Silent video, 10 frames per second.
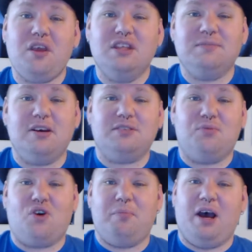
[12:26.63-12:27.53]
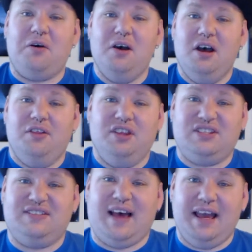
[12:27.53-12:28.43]
it's much more about the
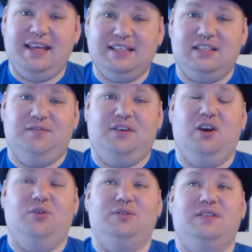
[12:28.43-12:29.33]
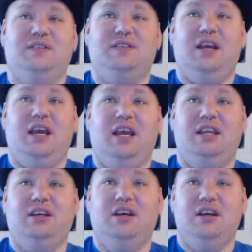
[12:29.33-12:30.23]
science of ghosts
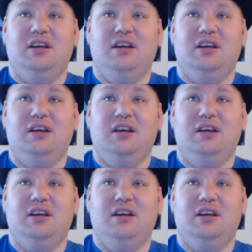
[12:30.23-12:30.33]
and,